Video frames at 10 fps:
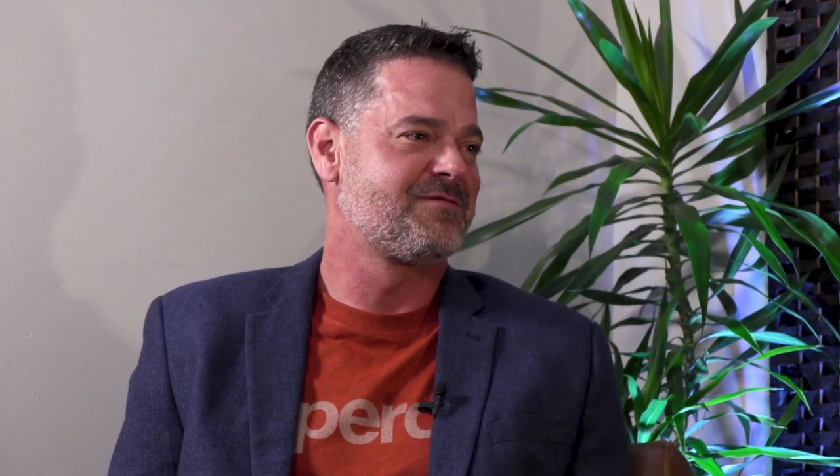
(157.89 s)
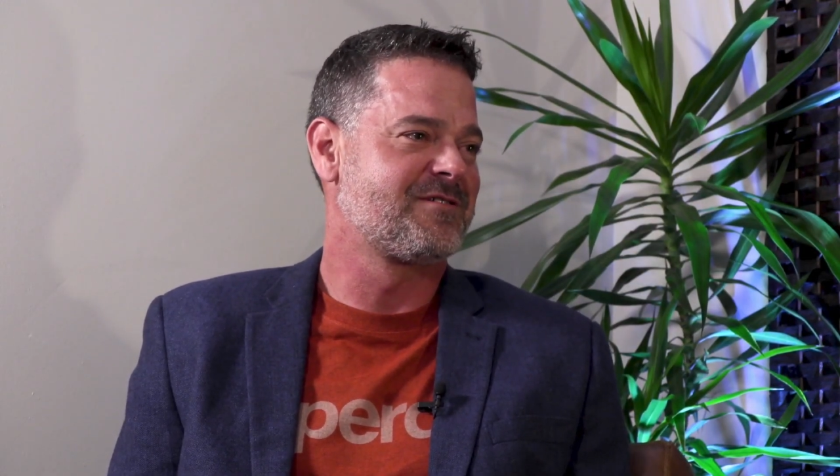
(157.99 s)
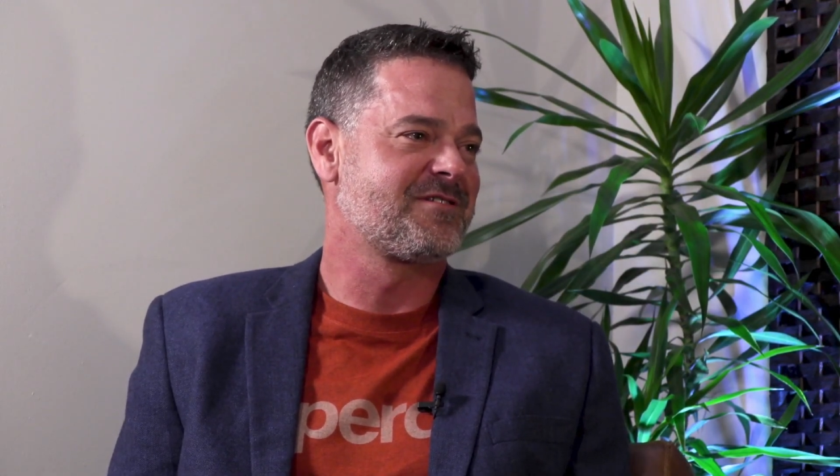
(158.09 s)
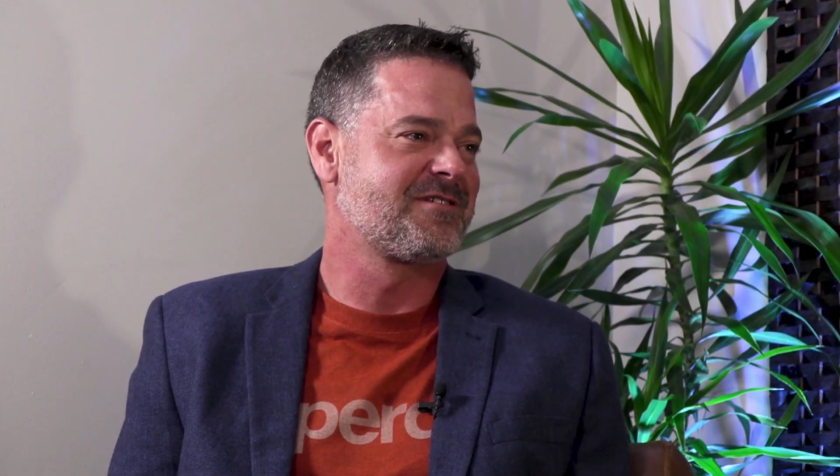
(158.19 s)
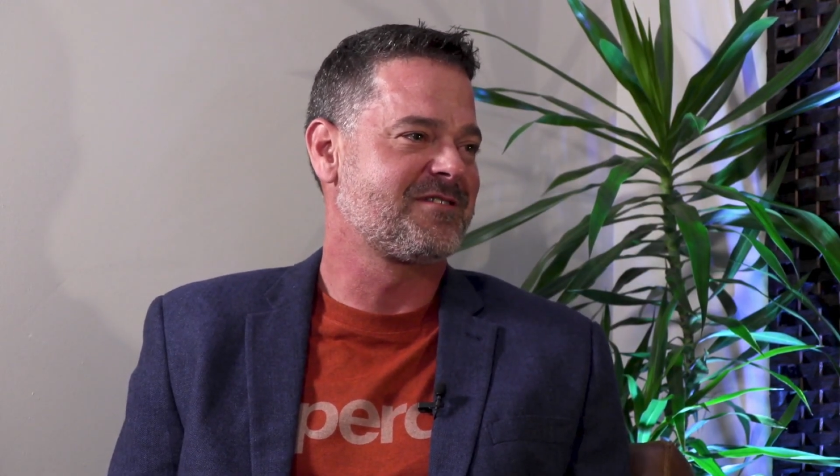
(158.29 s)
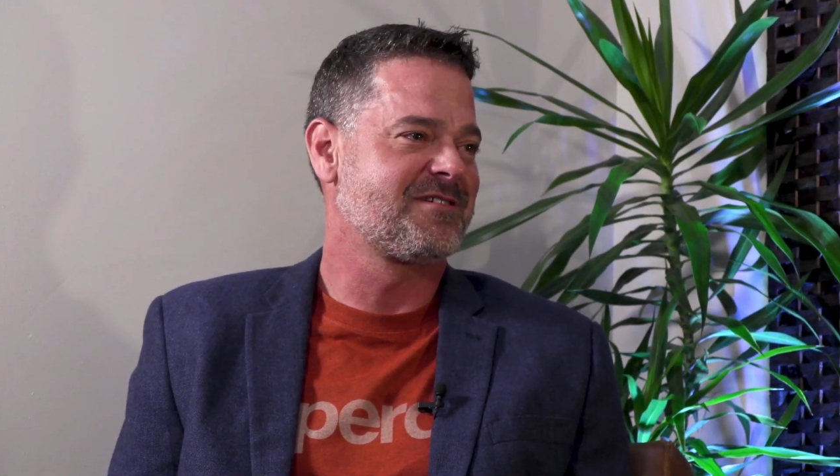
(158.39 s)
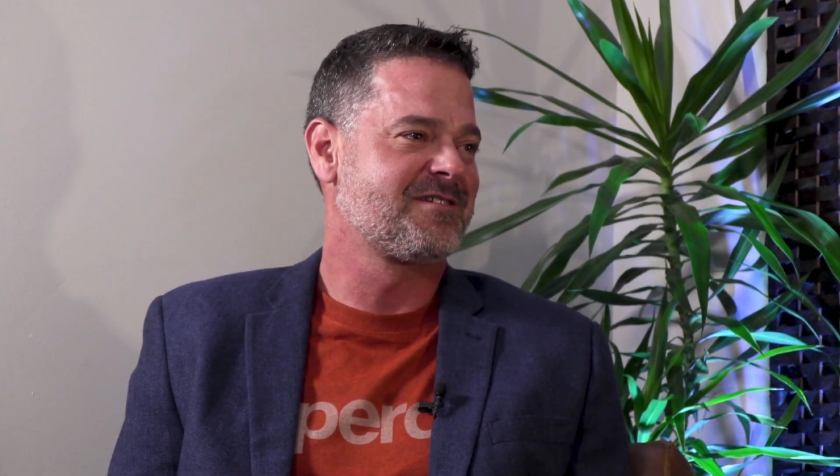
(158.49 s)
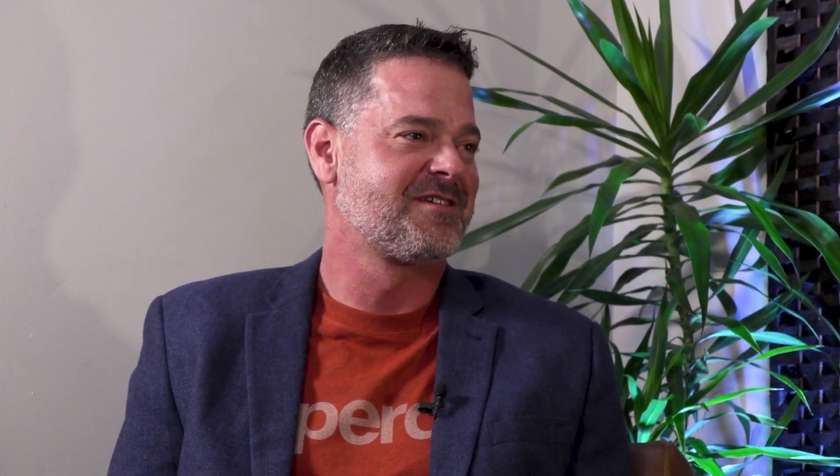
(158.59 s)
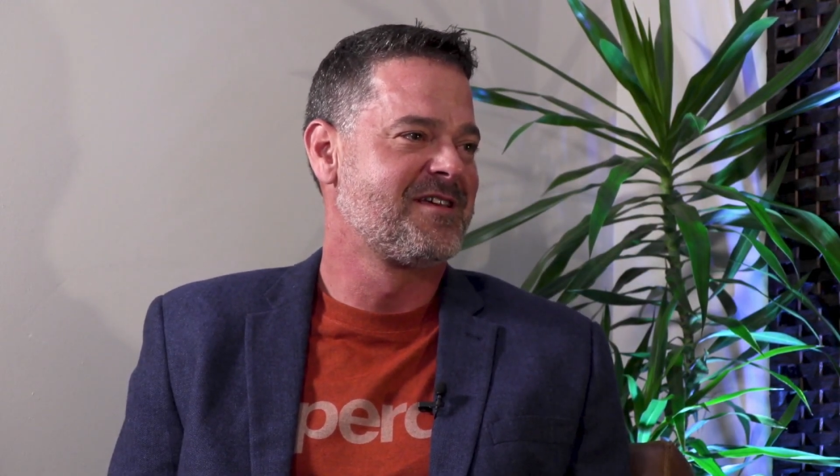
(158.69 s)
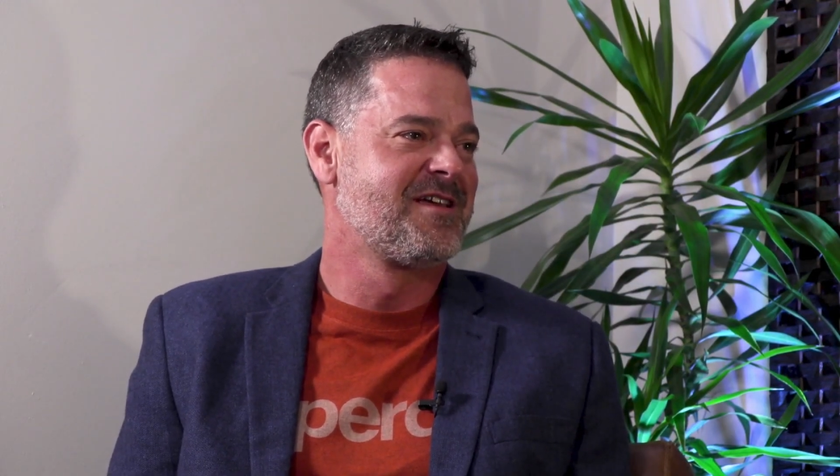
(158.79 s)

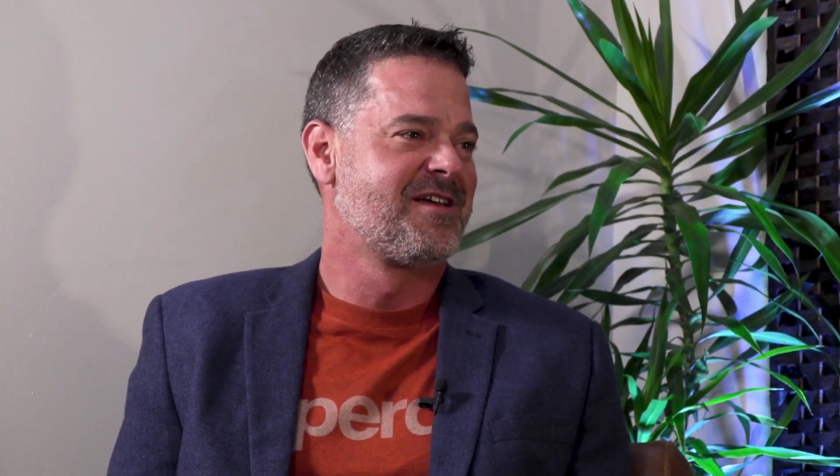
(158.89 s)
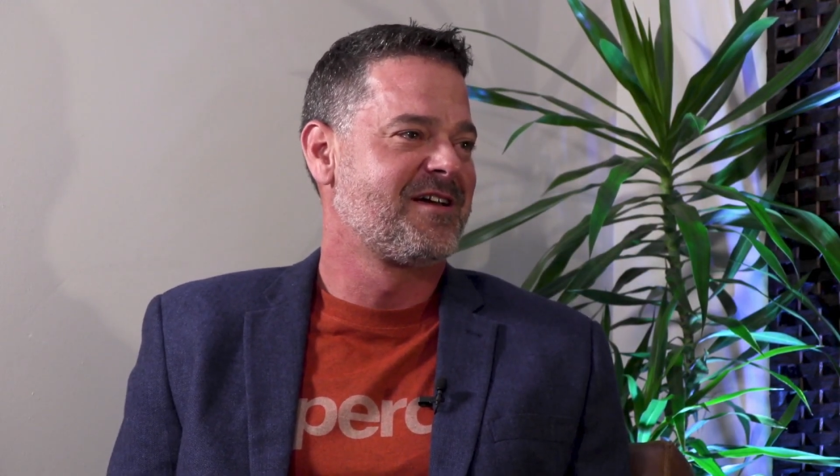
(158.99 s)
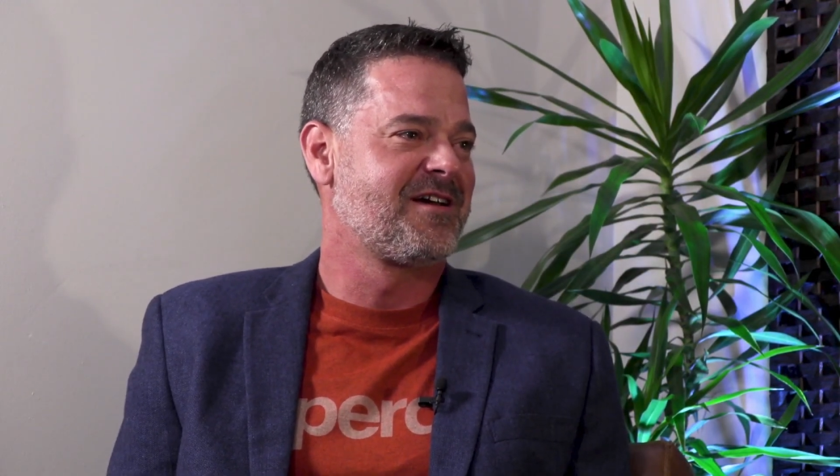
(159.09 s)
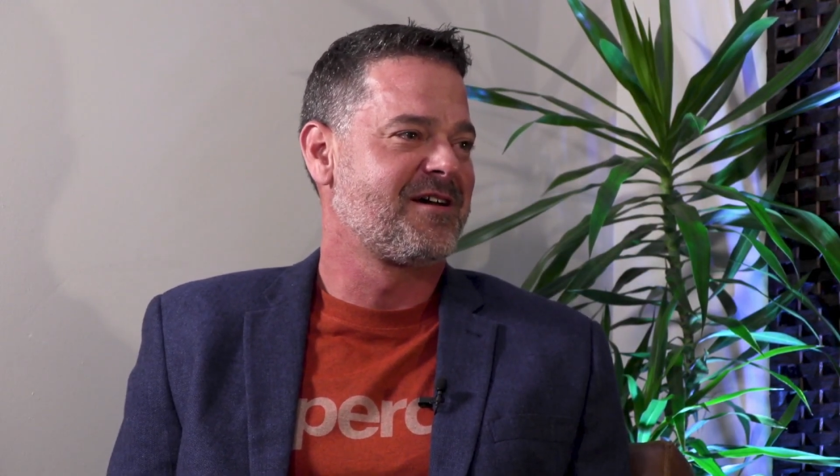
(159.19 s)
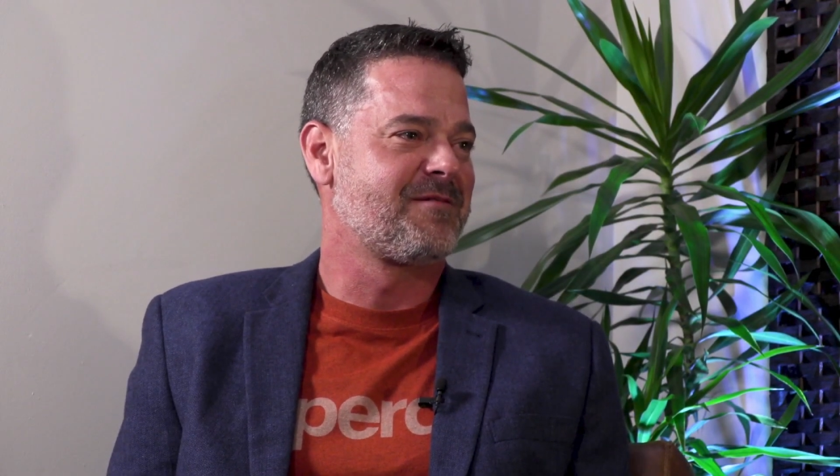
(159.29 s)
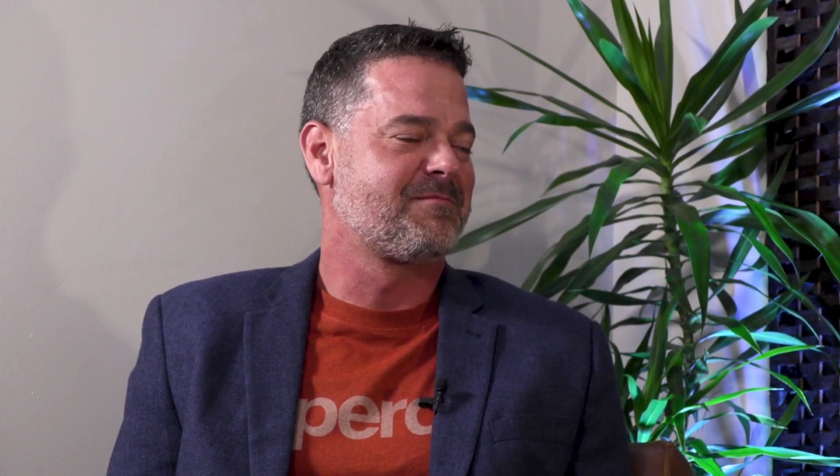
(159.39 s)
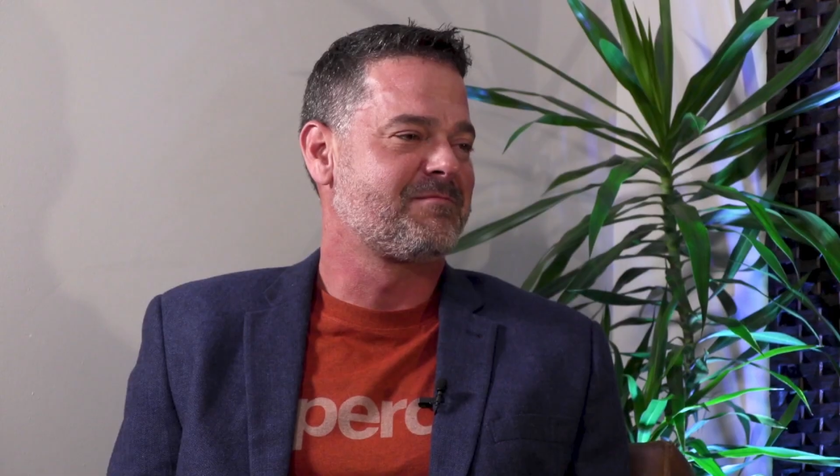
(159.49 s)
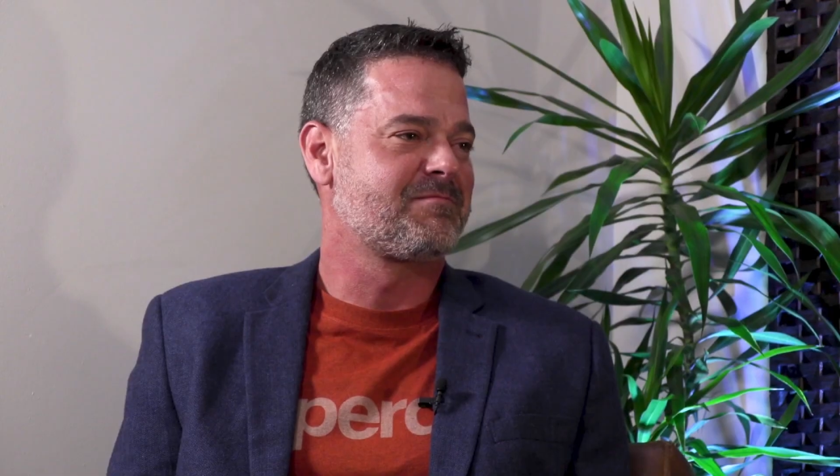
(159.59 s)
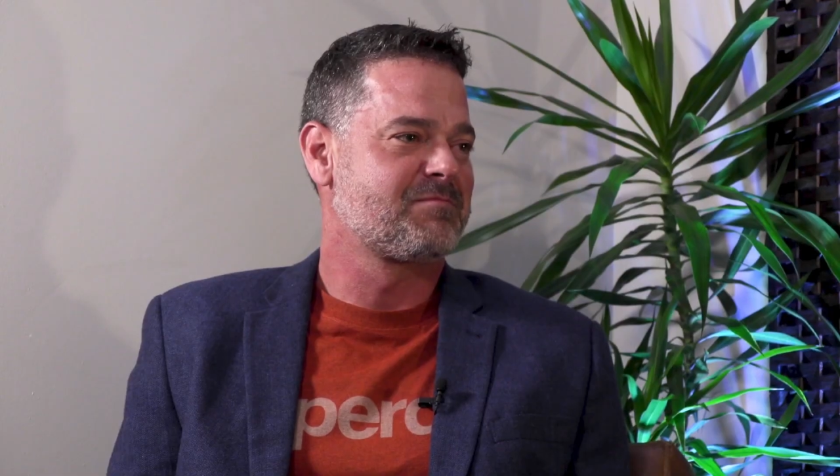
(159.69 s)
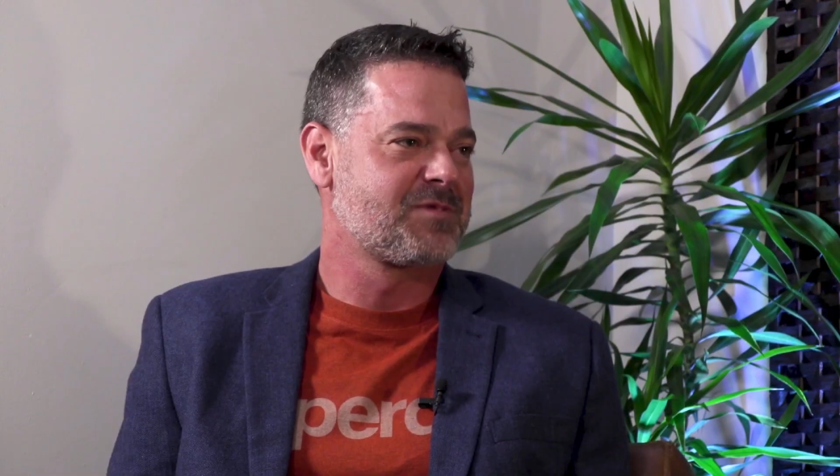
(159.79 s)
University.
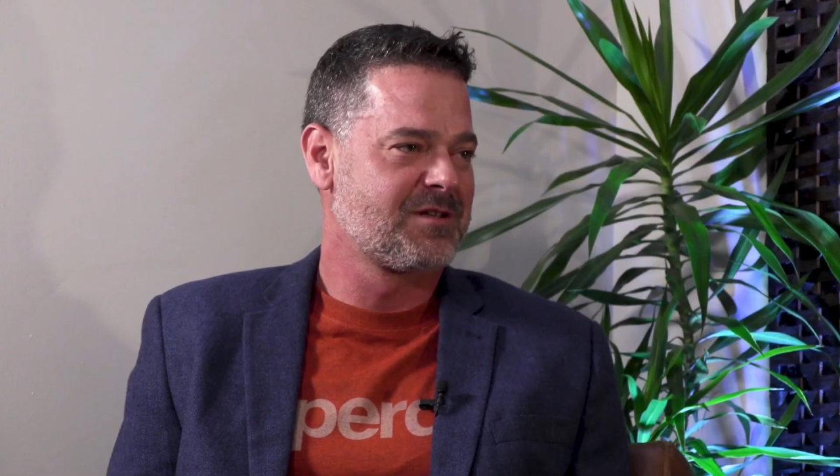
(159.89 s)
Mm-hmm.